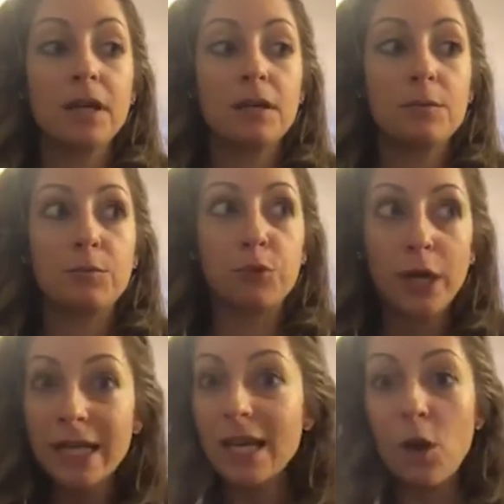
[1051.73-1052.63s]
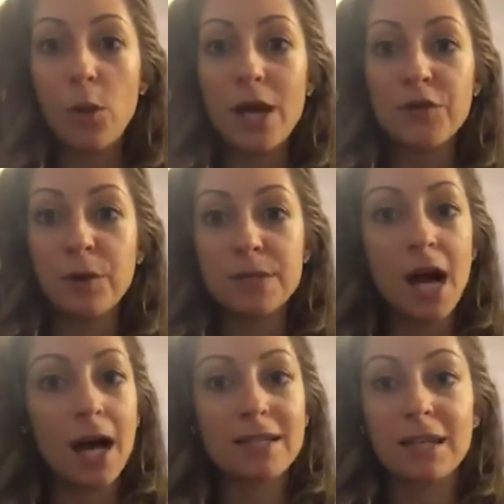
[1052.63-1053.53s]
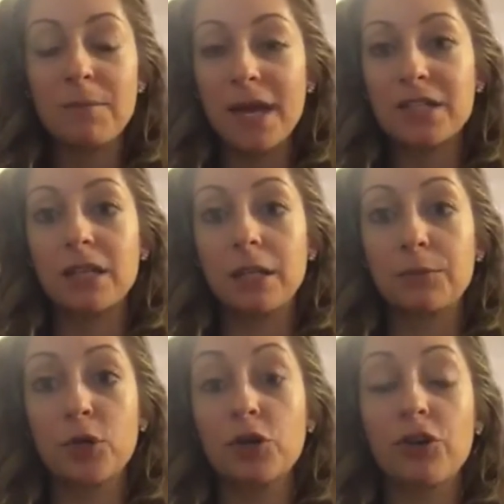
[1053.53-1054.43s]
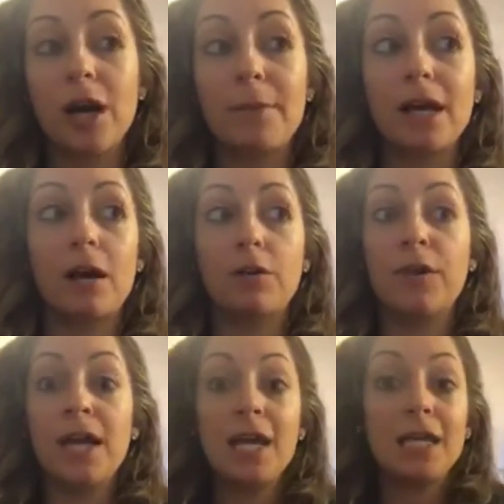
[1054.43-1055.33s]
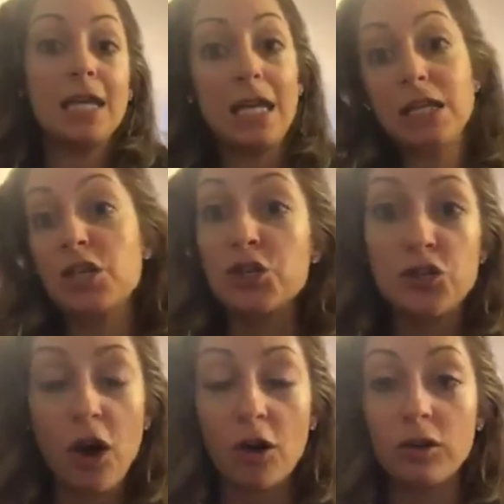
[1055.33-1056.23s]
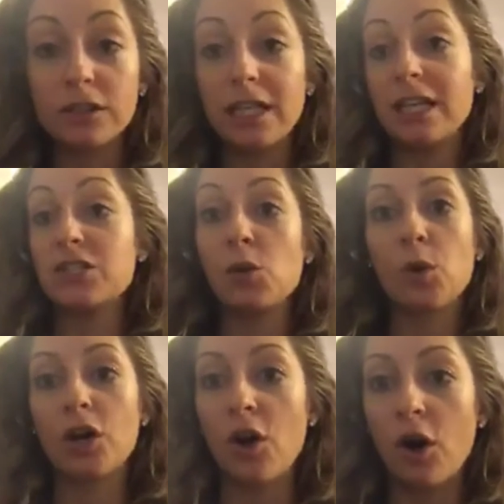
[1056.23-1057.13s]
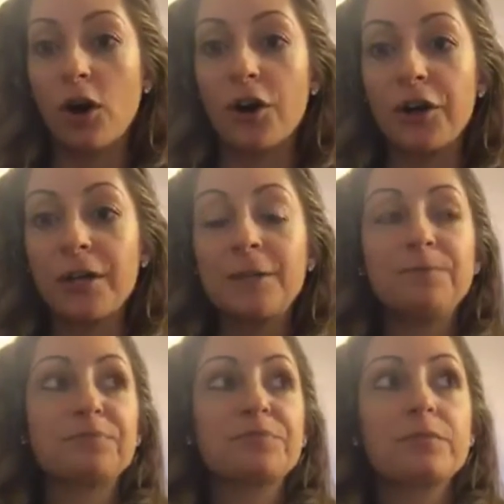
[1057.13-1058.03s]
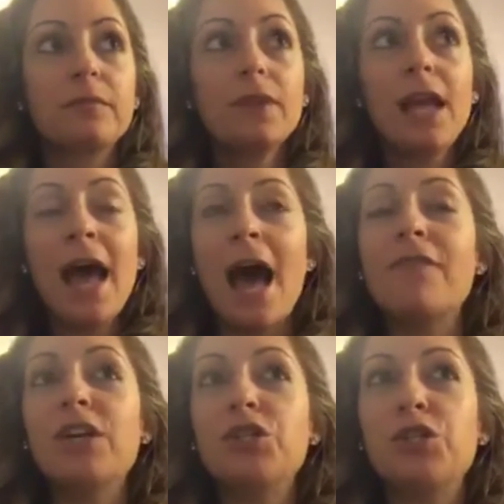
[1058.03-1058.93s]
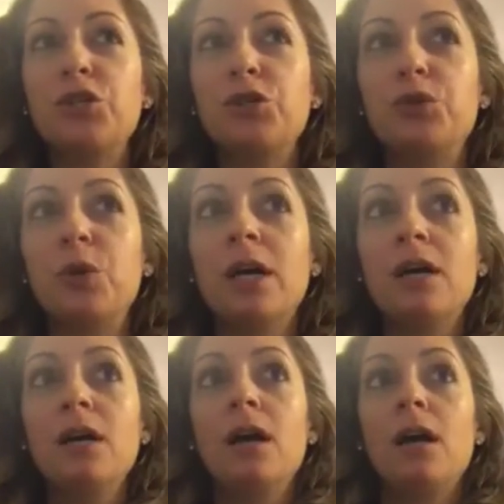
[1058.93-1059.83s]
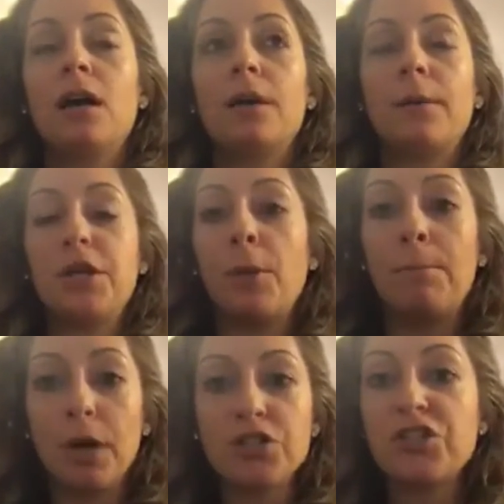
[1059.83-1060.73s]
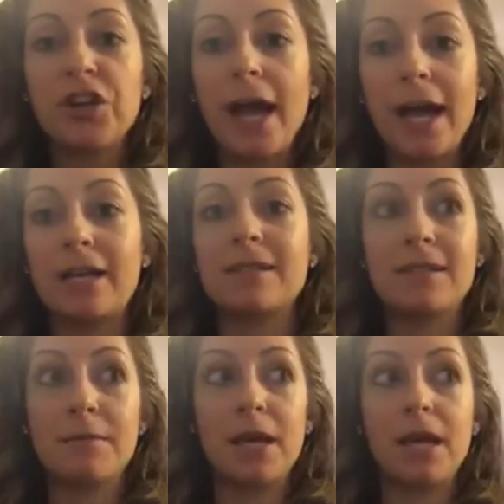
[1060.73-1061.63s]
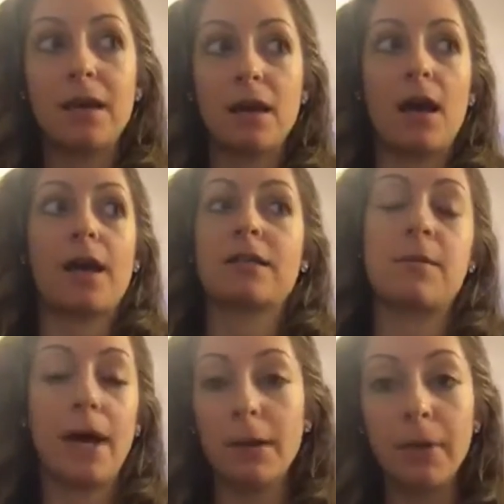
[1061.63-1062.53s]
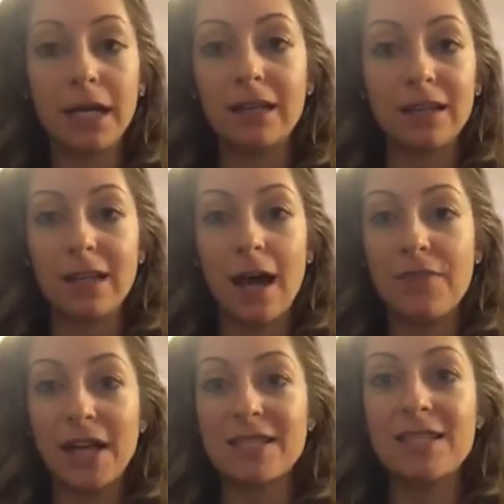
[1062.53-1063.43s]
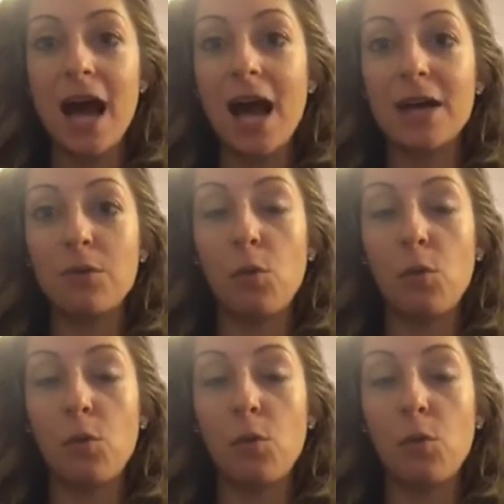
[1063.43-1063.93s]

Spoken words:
breaking away from toxic masculine programming of needing to struggle, needing to work hard, having to, bust your ass to make X amount of money. Like, that's not